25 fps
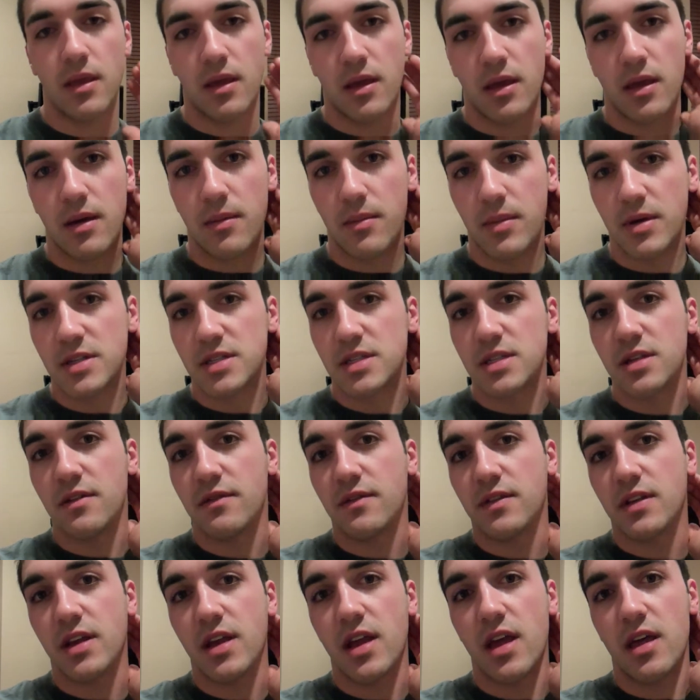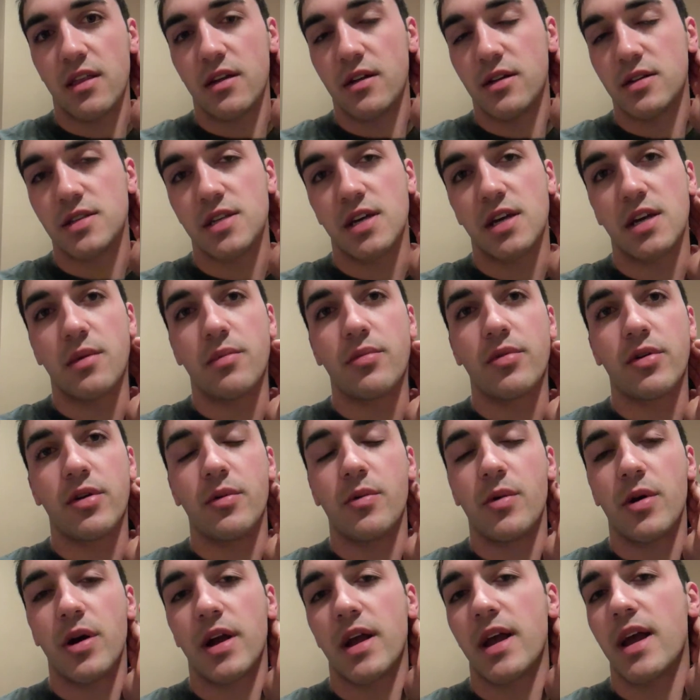get my stuff together, take a
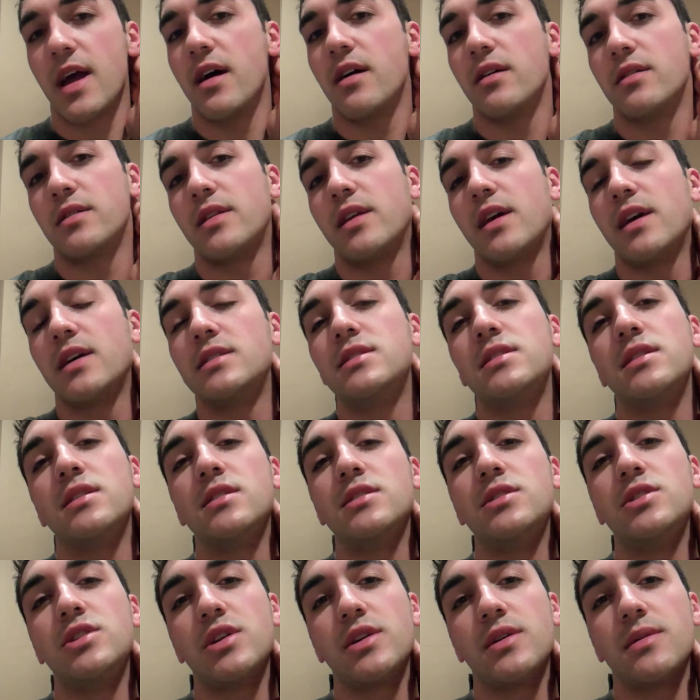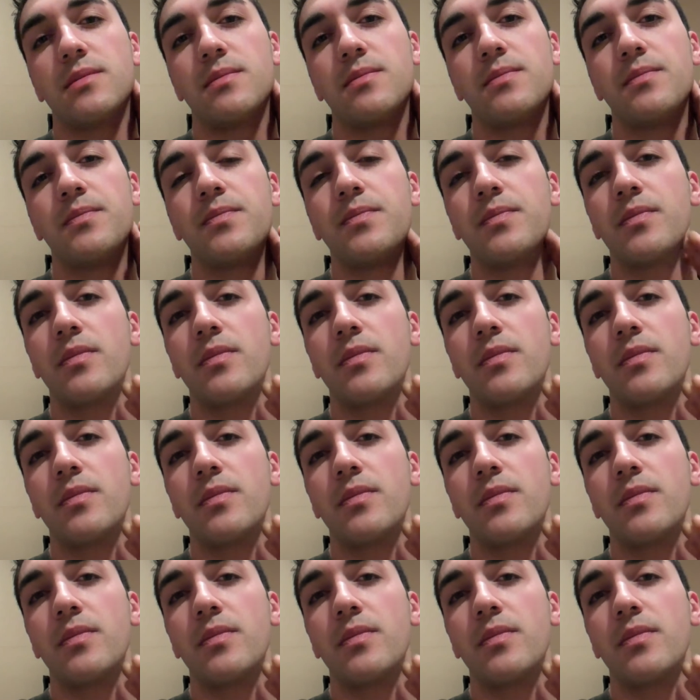pre-workout, and head to the gym.